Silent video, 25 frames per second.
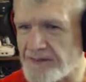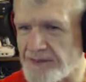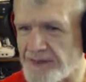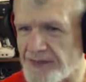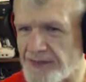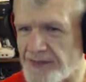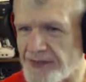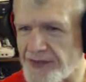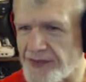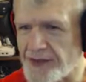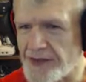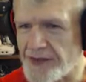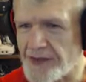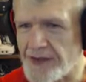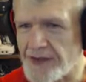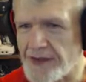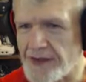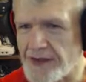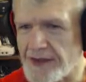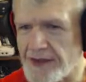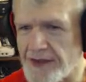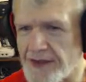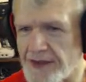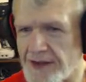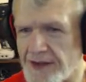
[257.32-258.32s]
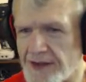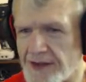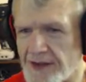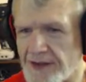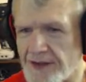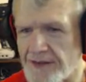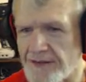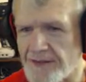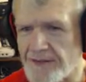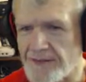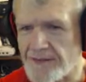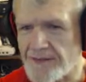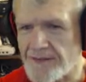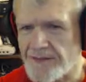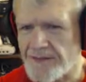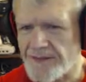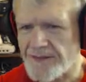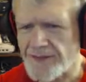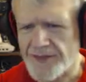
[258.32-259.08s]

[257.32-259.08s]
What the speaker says: Nobody speaks.